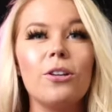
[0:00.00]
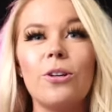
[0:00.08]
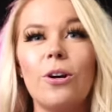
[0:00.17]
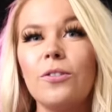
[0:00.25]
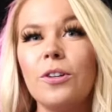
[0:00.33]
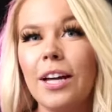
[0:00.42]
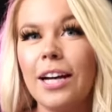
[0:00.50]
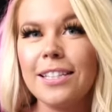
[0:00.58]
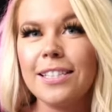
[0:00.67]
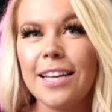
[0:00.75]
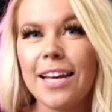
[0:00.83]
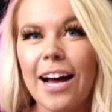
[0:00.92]
so if you'd like
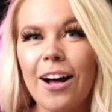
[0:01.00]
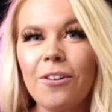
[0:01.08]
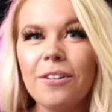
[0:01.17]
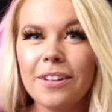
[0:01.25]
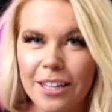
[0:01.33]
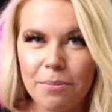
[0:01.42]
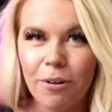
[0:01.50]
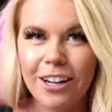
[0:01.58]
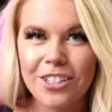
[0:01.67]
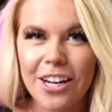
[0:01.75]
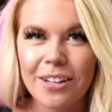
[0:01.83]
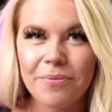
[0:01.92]
to see how, keep
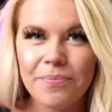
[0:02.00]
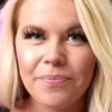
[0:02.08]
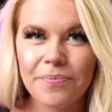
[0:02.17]
watching.